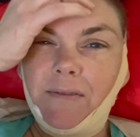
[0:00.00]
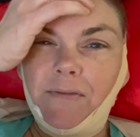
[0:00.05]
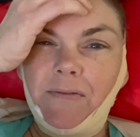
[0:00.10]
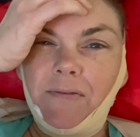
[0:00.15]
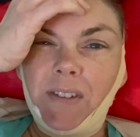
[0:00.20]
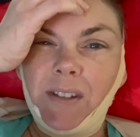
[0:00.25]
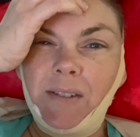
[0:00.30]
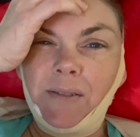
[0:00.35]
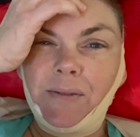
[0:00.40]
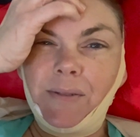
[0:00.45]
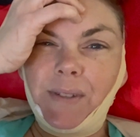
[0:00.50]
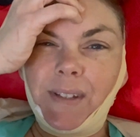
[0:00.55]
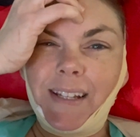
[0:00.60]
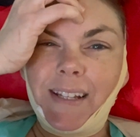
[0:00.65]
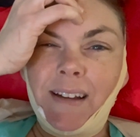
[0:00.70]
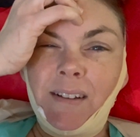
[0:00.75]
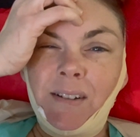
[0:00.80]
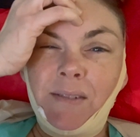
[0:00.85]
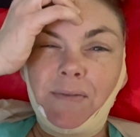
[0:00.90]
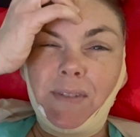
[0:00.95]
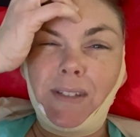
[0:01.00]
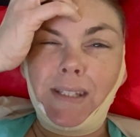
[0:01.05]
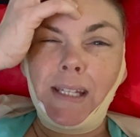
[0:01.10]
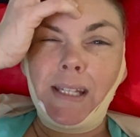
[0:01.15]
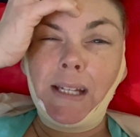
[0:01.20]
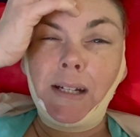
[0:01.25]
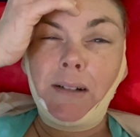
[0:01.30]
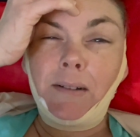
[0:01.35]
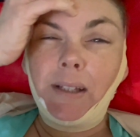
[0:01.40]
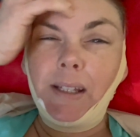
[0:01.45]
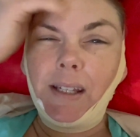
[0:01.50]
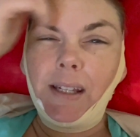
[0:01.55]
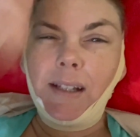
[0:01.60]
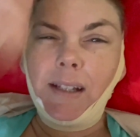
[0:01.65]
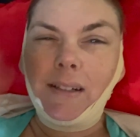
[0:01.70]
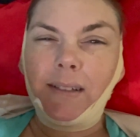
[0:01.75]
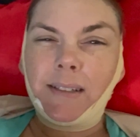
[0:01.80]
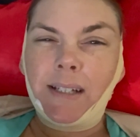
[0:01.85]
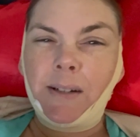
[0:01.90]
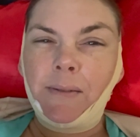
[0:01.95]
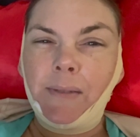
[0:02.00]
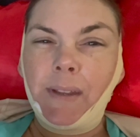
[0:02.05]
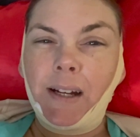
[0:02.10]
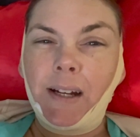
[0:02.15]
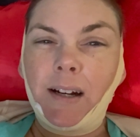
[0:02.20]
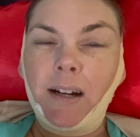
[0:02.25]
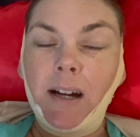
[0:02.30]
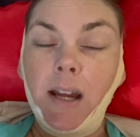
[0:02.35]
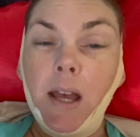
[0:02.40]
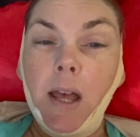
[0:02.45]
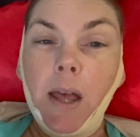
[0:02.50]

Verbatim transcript: feels kind of tingly down there.